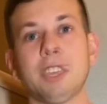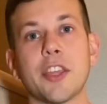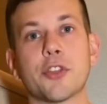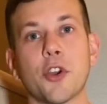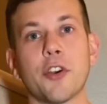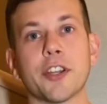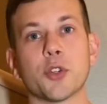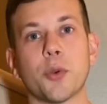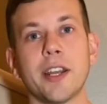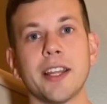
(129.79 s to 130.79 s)
The third
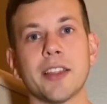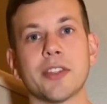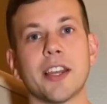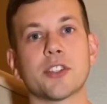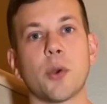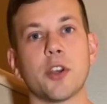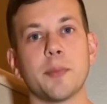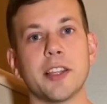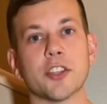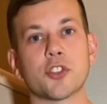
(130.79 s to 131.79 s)
ingredient that is going to
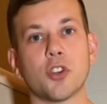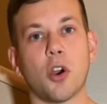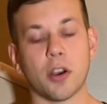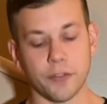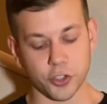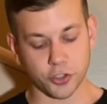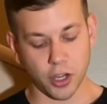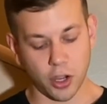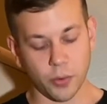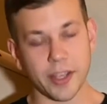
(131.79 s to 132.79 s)
be the star of the
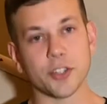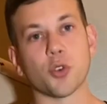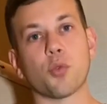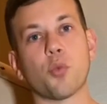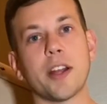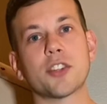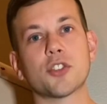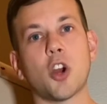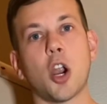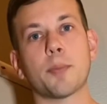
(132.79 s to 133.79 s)
show is Red
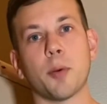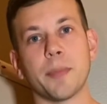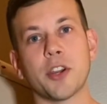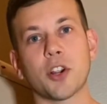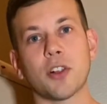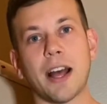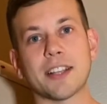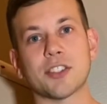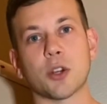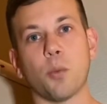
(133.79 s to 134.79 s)
Star Premier
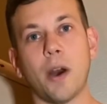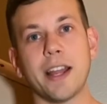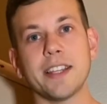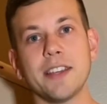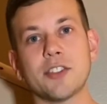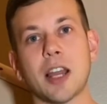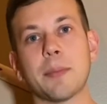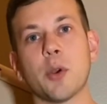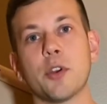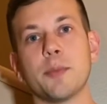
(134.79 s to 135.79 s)
Classic wine yeast.
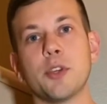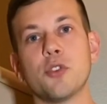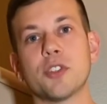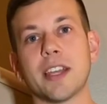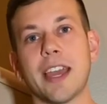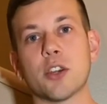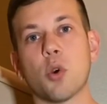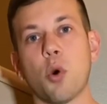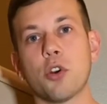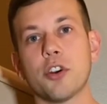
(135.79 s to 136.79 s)
I'm going to be using a
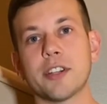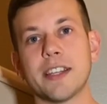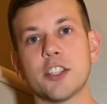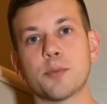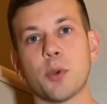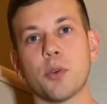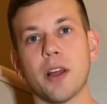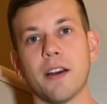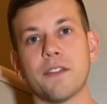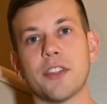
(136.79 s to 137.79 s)
1/4 teaspoon
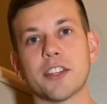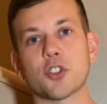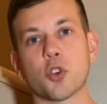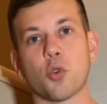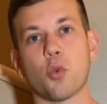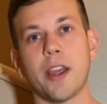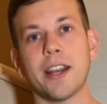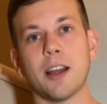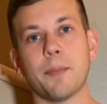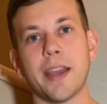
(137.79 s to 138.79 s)
of this
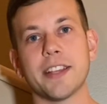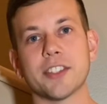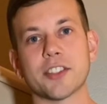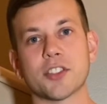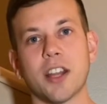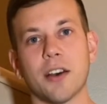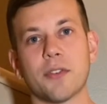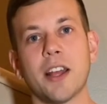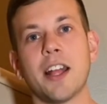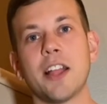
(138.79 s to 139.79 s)
great, amazing stuff.